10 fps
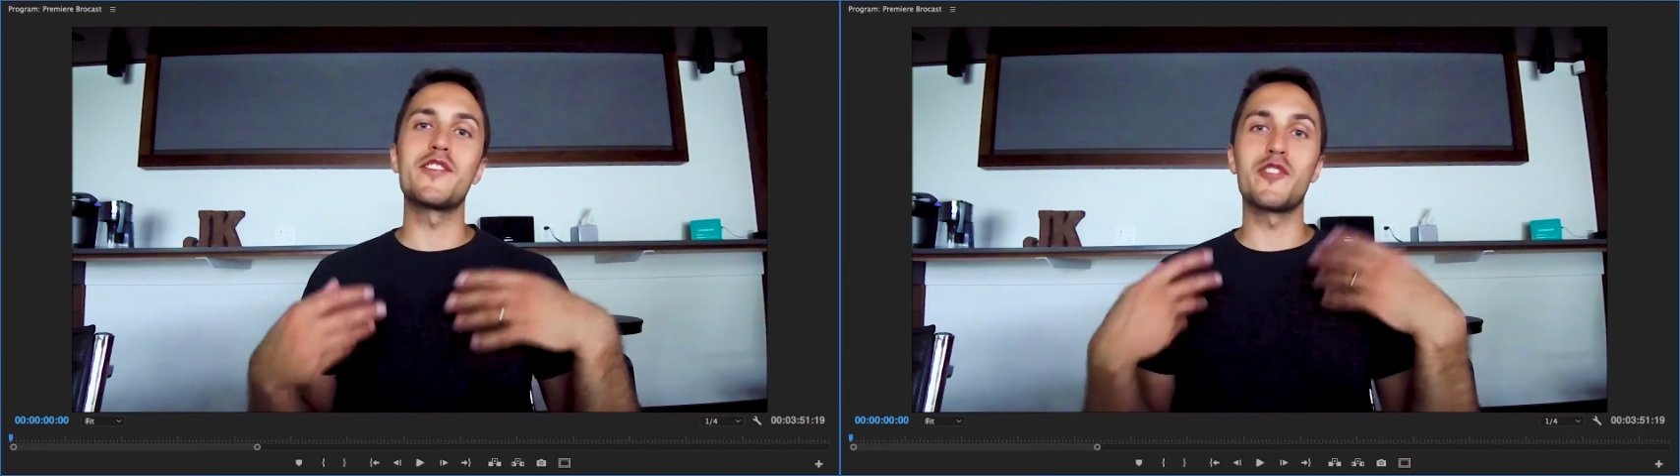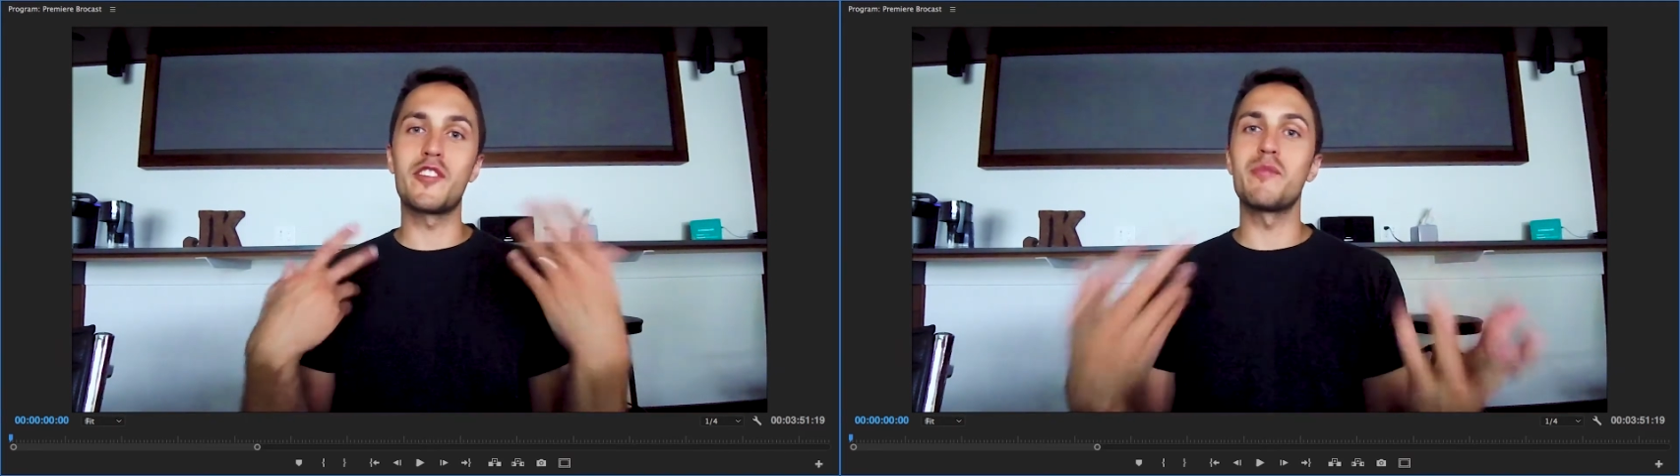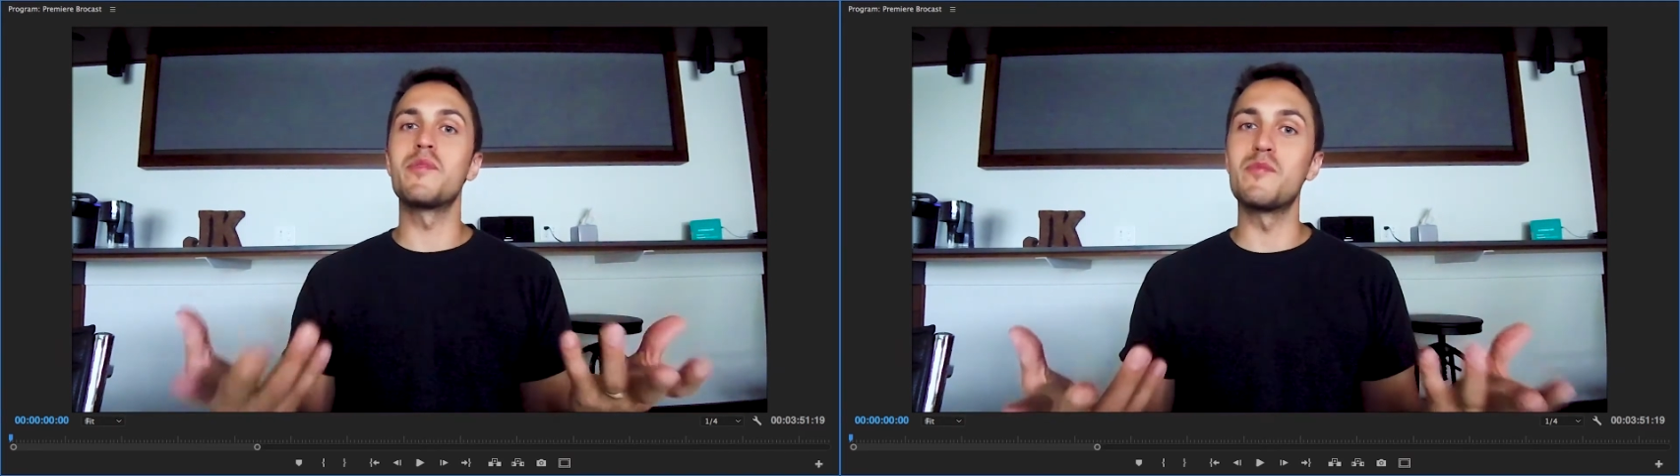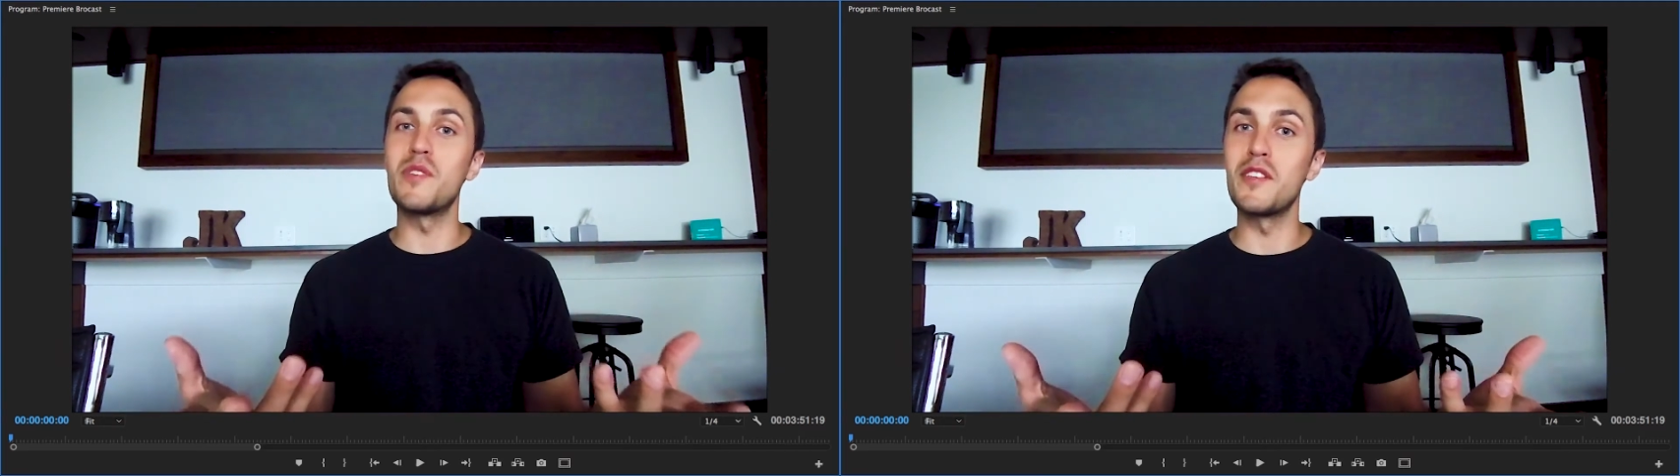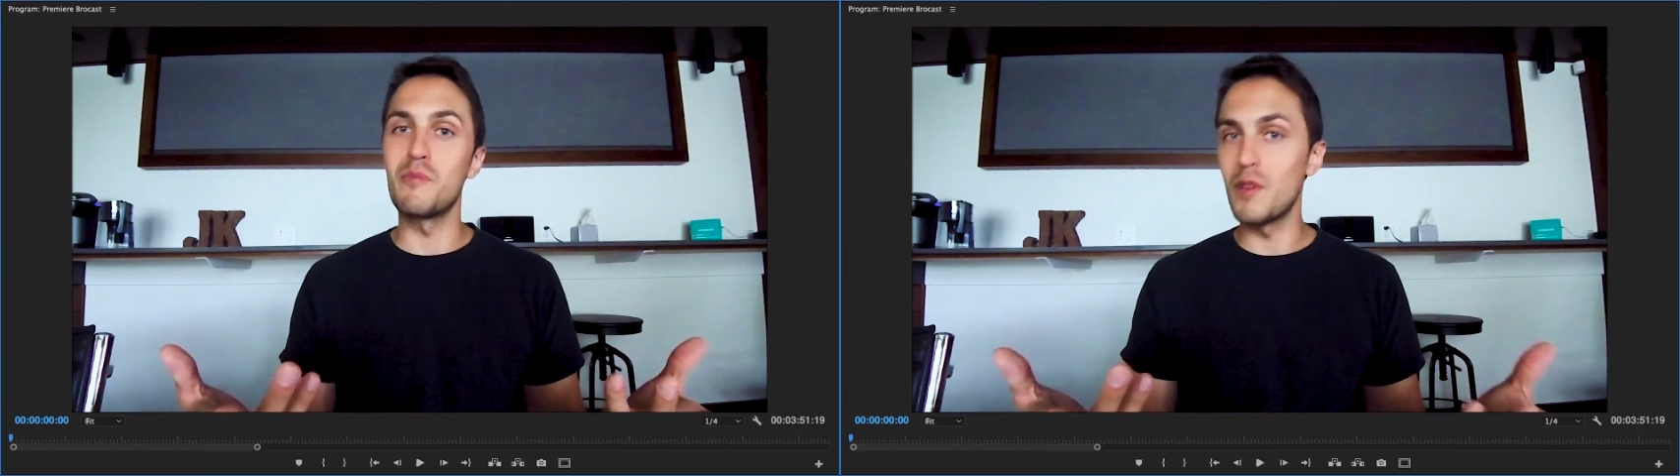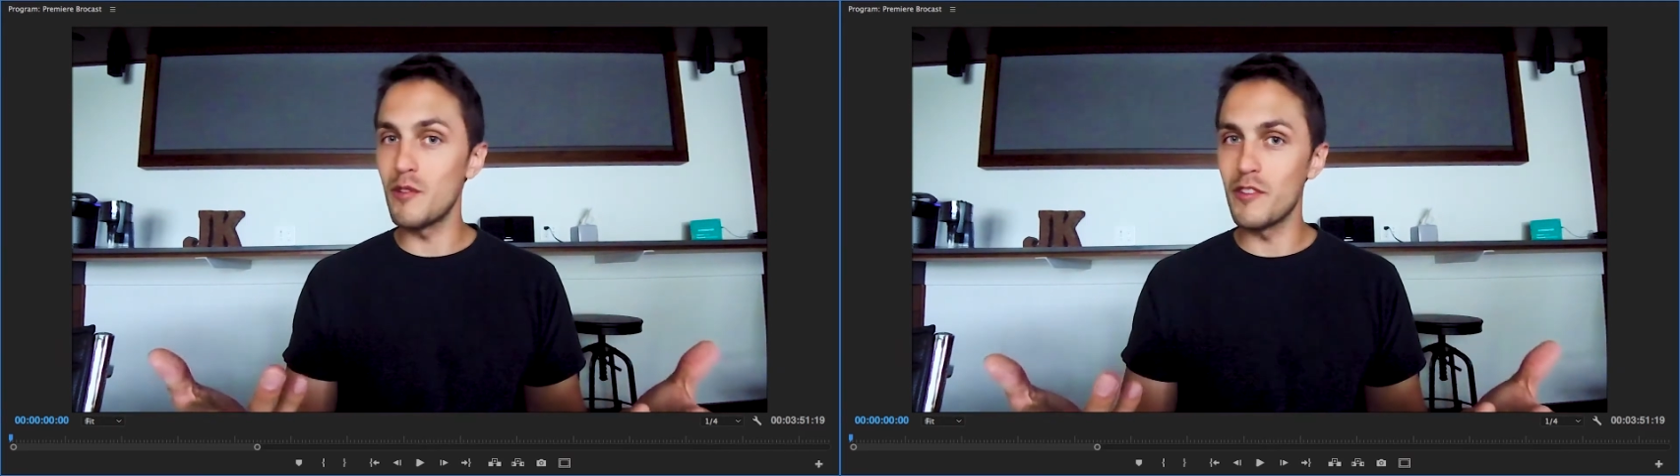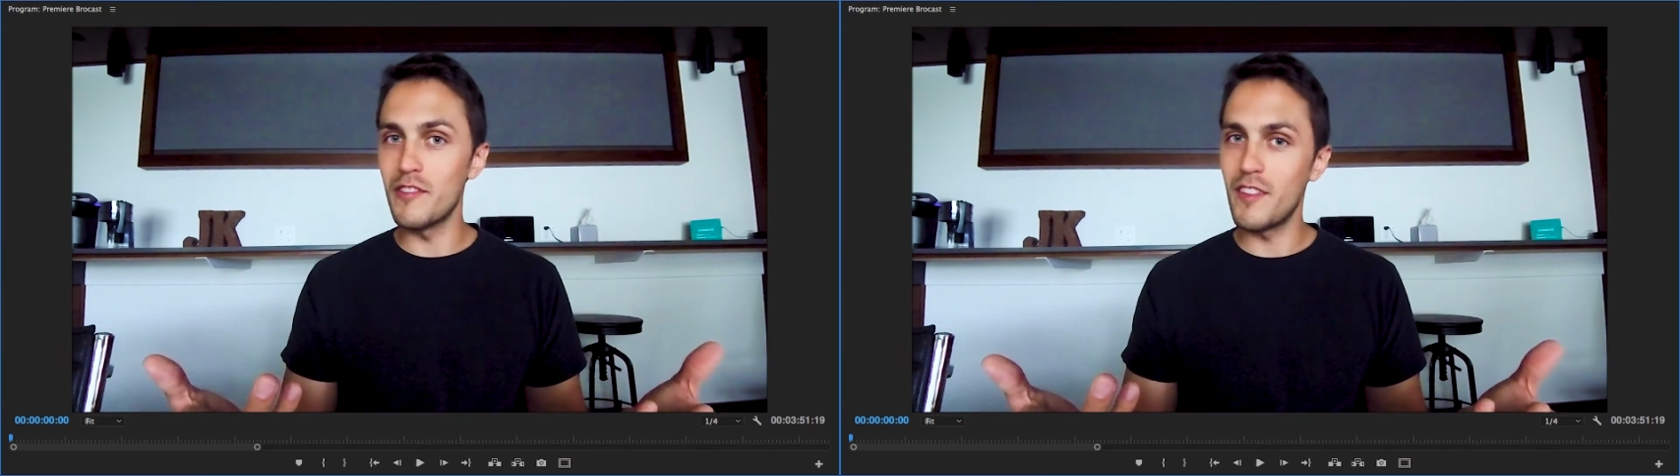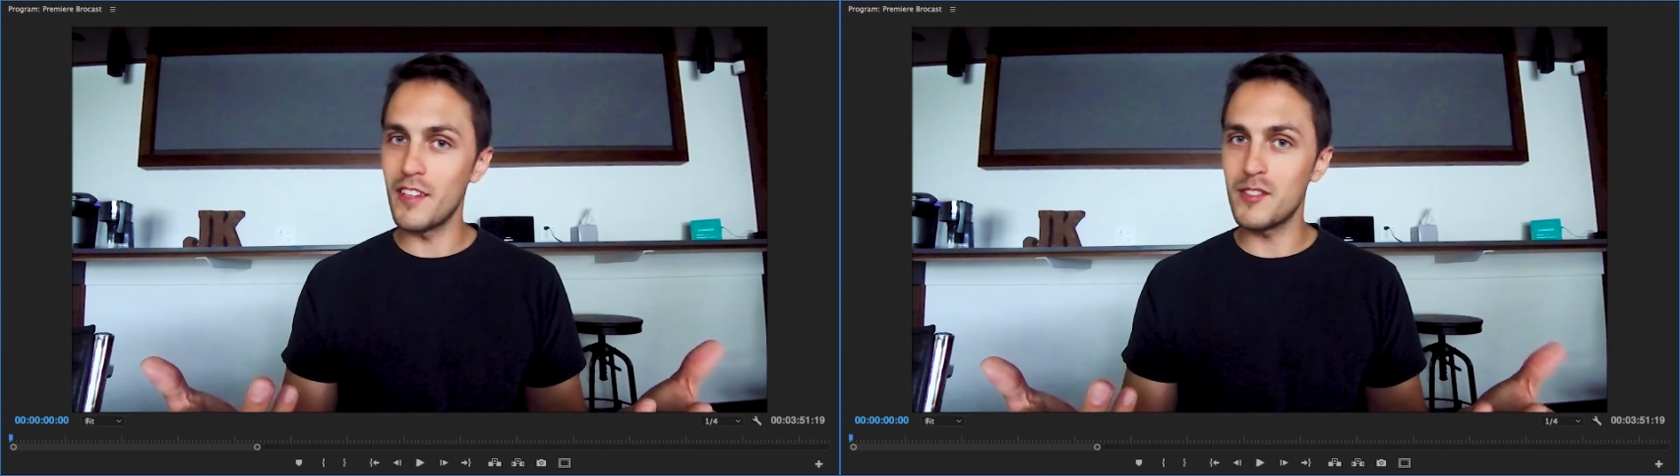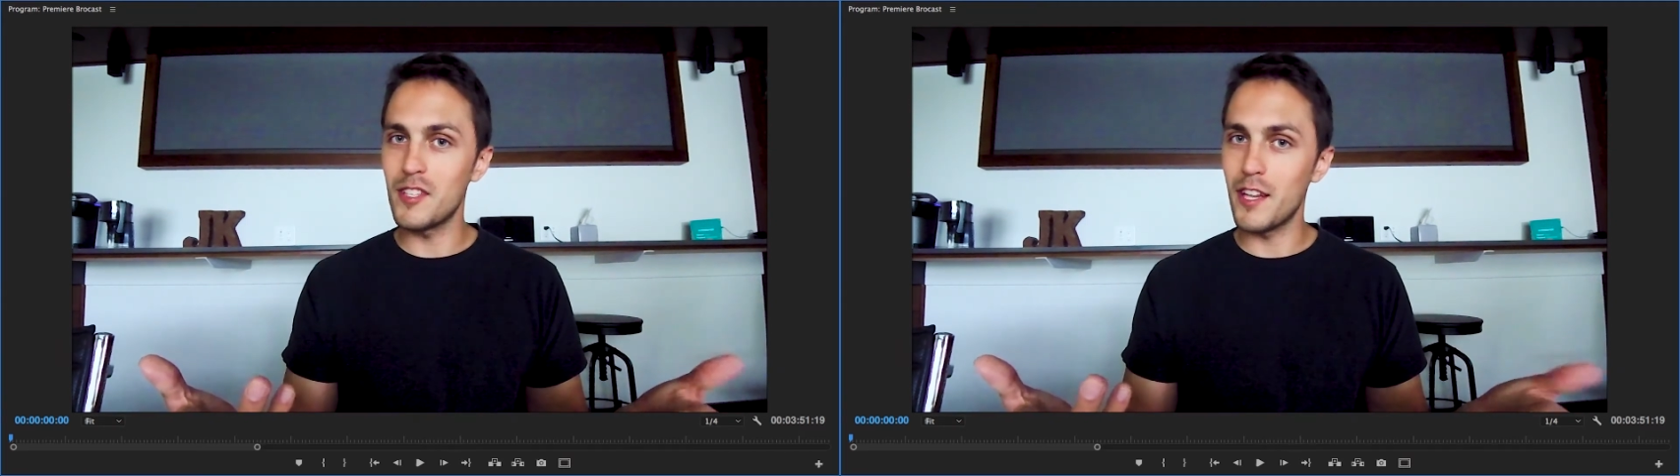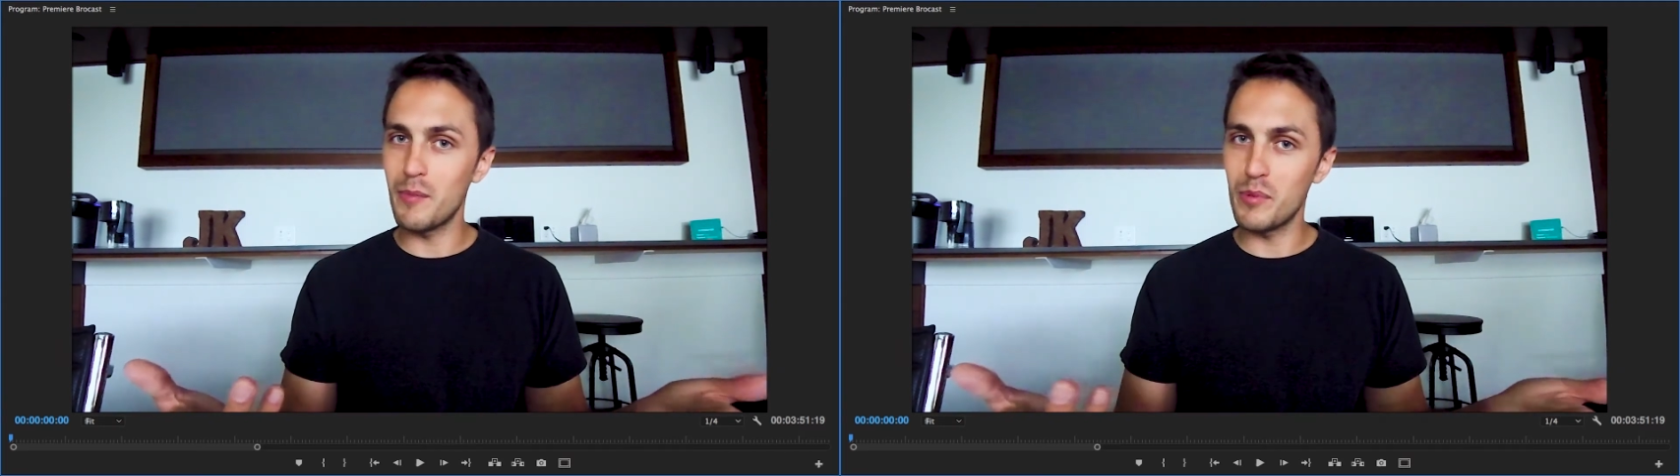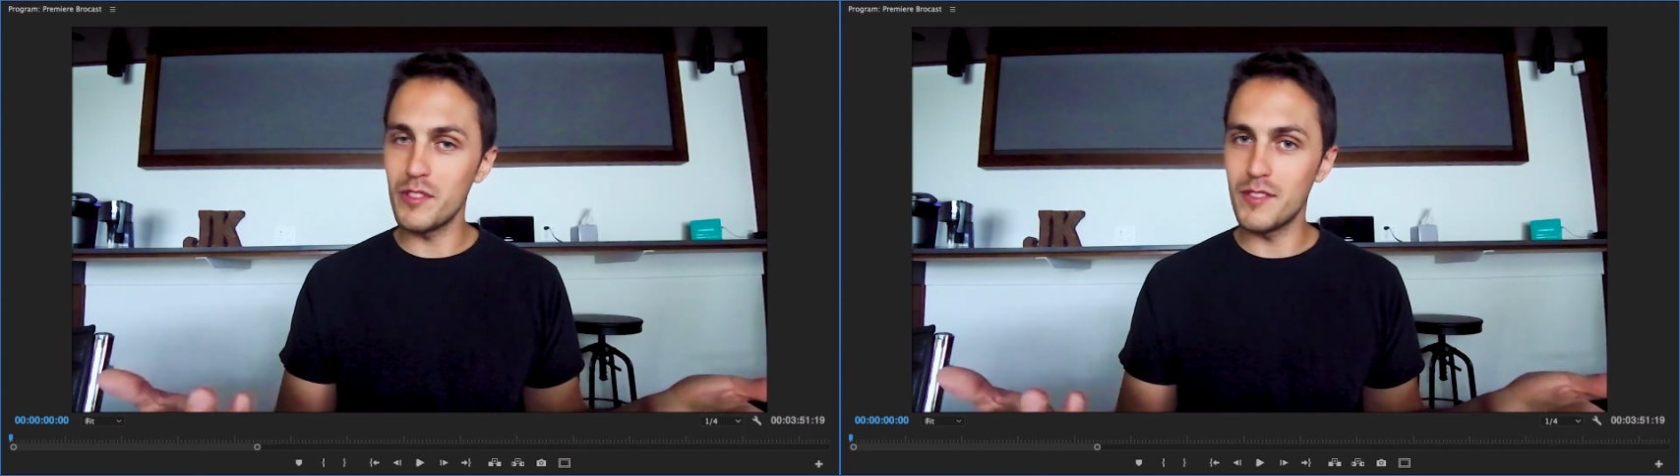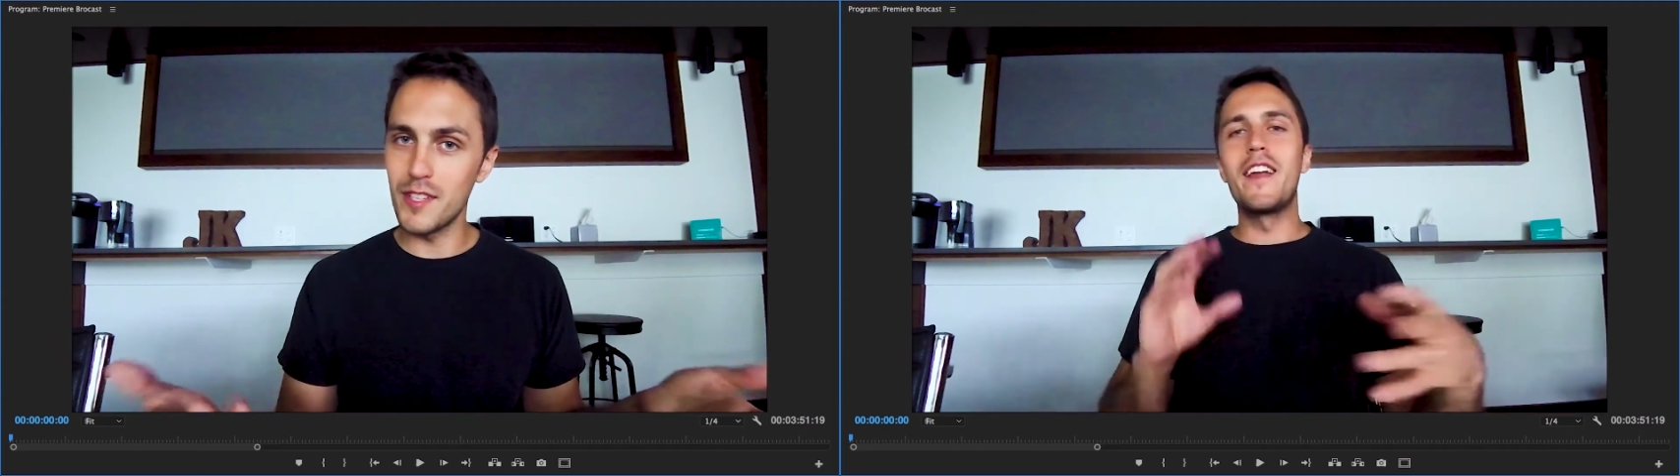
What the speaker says: your clip is being mirrored thanks to that preset.